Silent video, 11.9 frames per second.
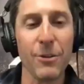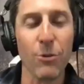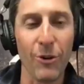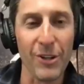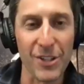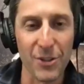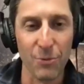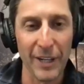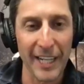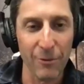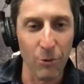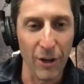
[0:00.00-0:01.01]
you always
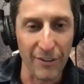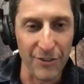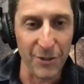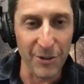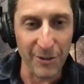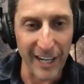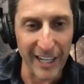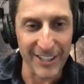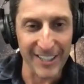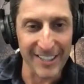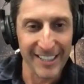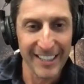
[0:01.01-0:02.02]
swing in one of two
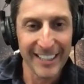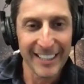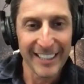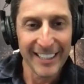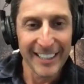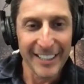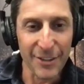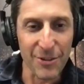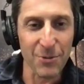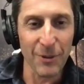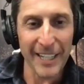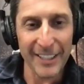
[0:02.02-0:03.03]
directions. You
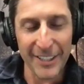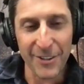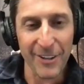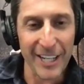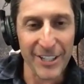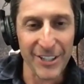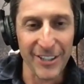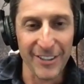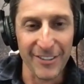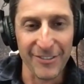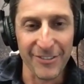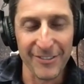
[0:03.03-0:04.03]
swing in the direction
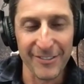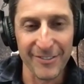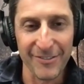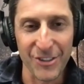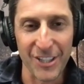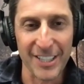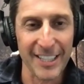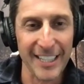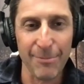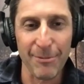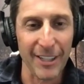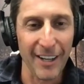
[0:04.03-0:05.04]
of just
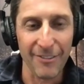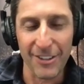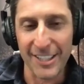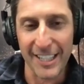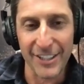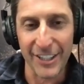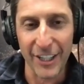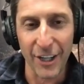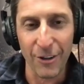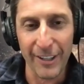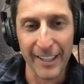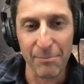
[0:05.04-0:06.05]
keep the conversation
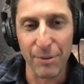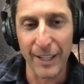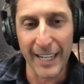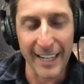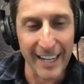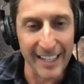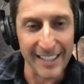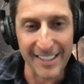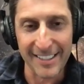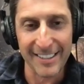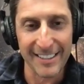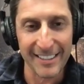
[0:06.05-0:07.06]
going, play
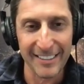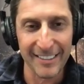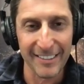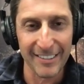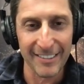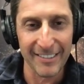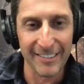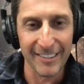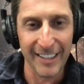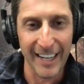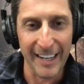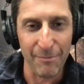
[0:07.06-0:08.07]
nice,
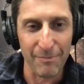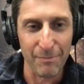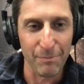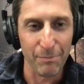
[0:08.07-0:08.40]
and